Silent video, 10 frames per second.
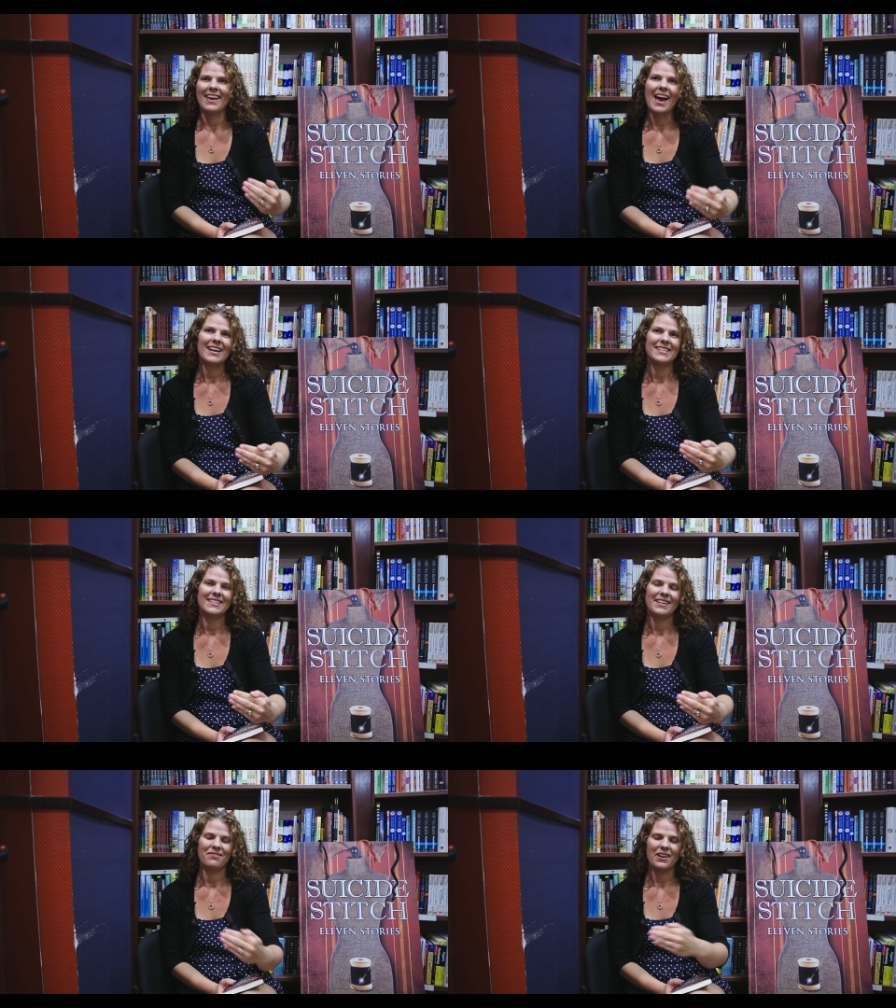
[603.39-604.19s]

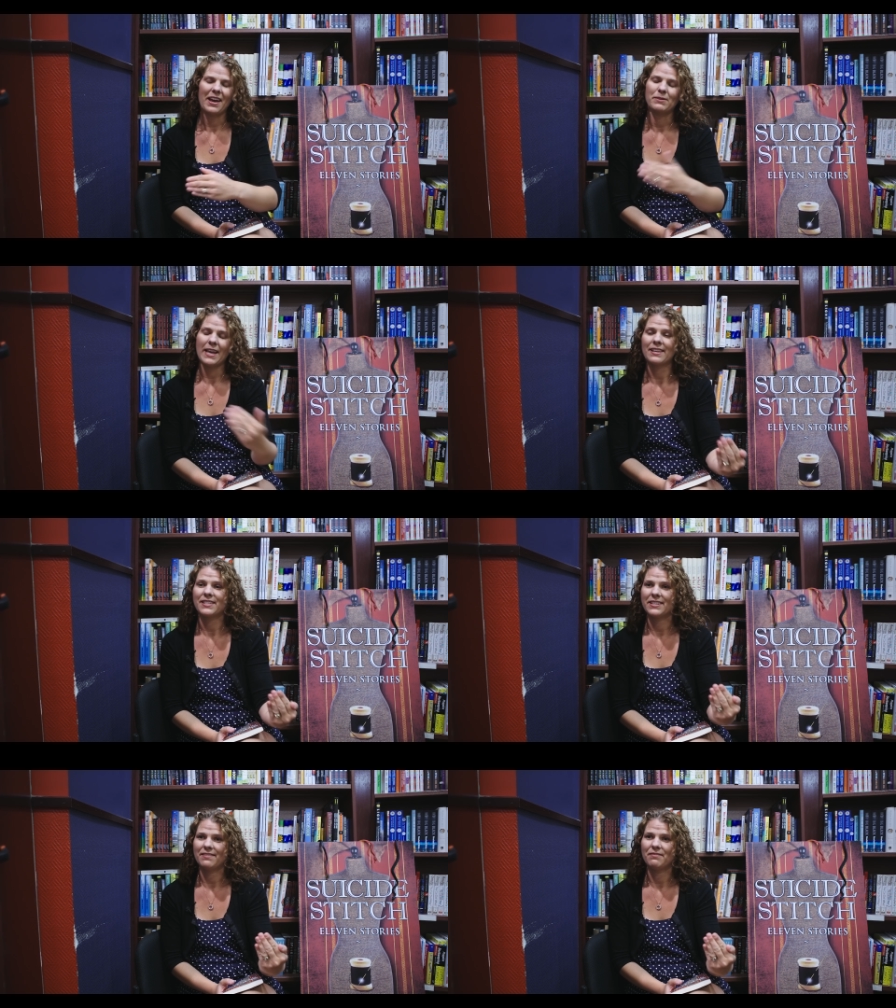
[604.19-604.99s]
asked if I was asked
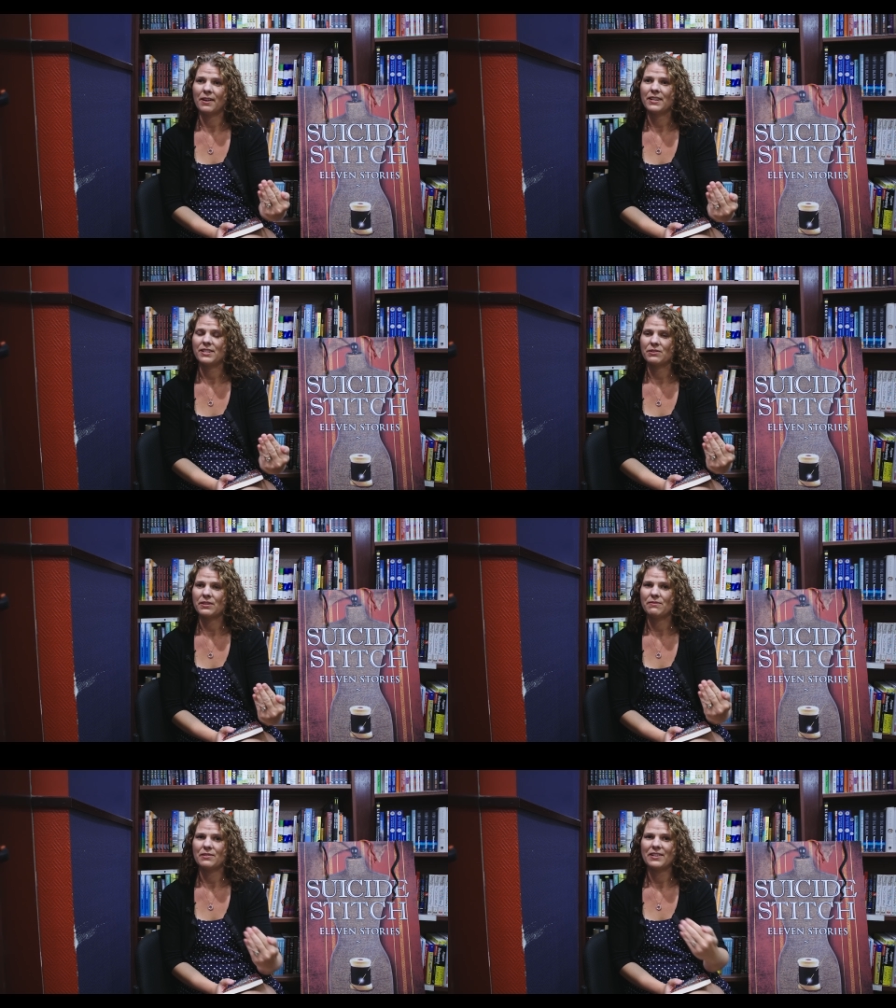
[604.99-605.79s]
to write a
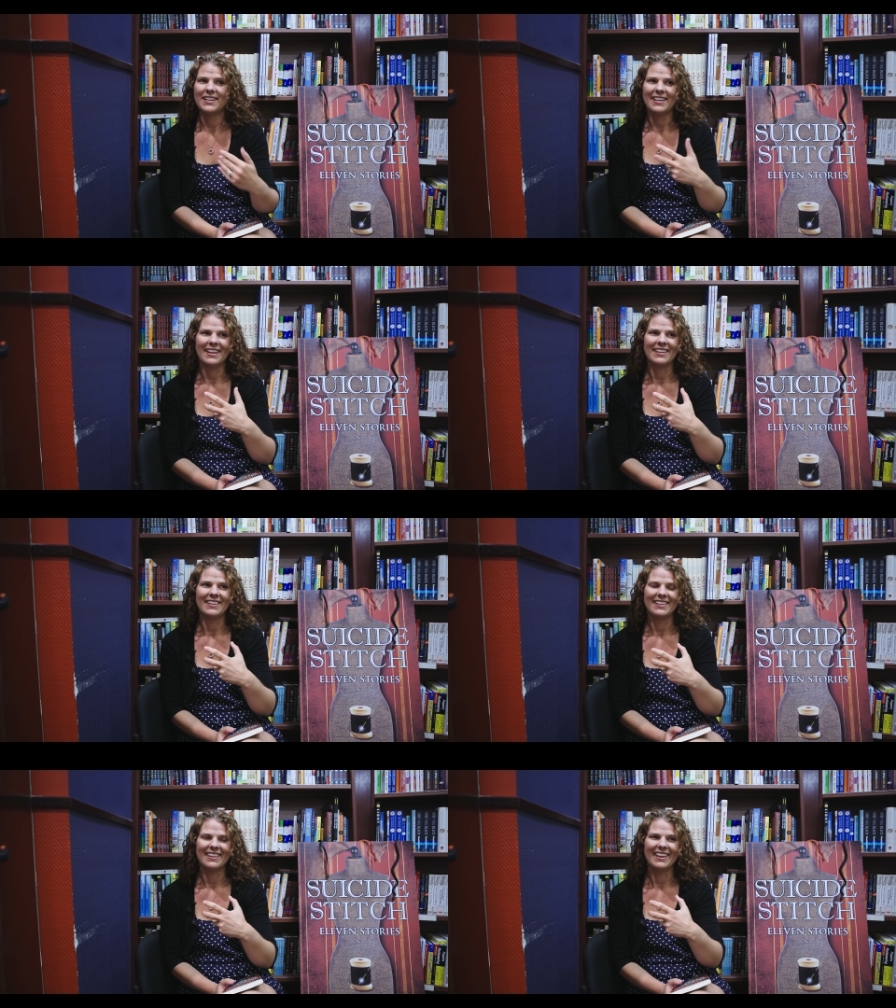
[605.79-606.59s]
story for it, and